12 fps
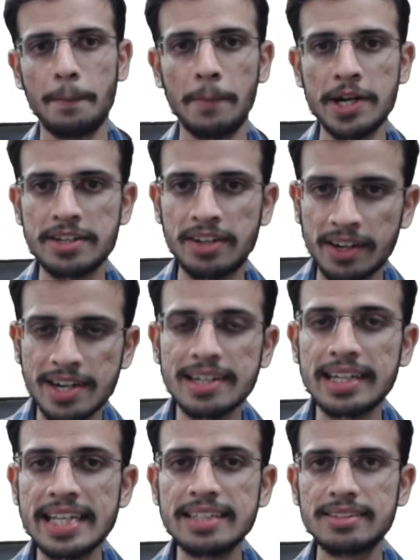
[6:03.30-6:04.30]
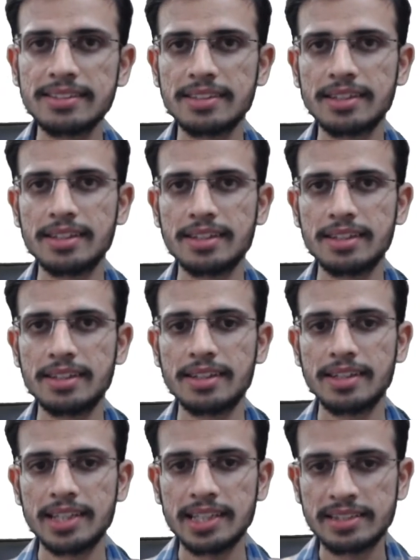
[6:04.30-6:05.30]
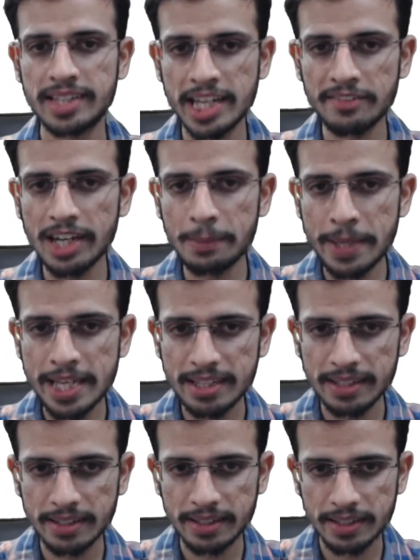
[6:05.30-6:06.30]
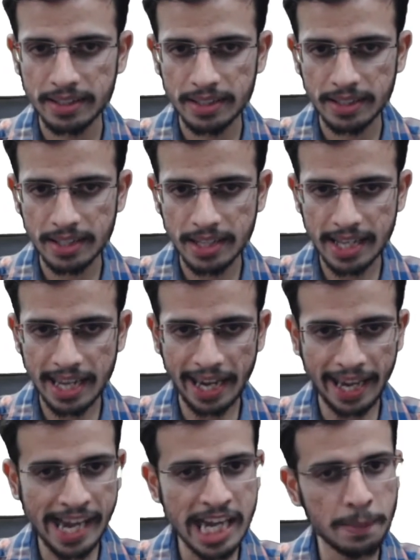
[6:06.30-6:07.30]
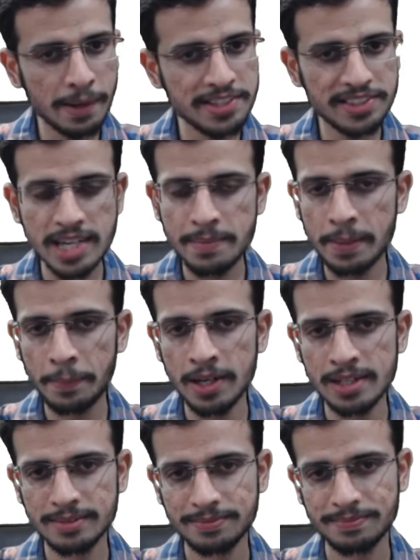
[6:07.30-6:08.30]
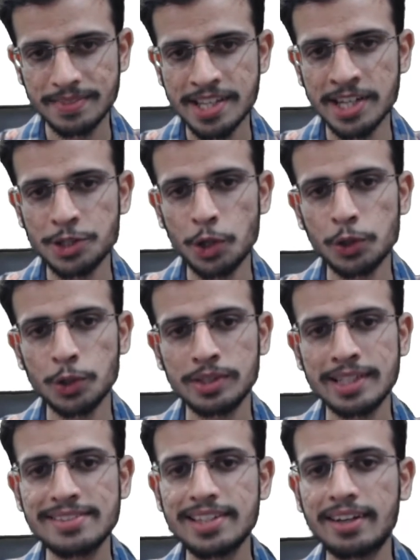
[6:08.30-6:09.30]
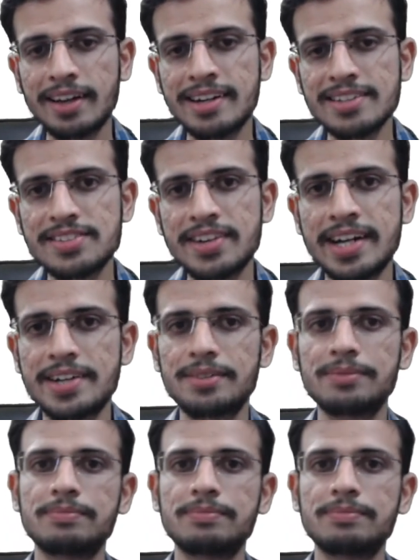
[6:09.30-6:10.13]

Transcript: But currently there will be 8 plus 3 people. Yes or no? This is the current state.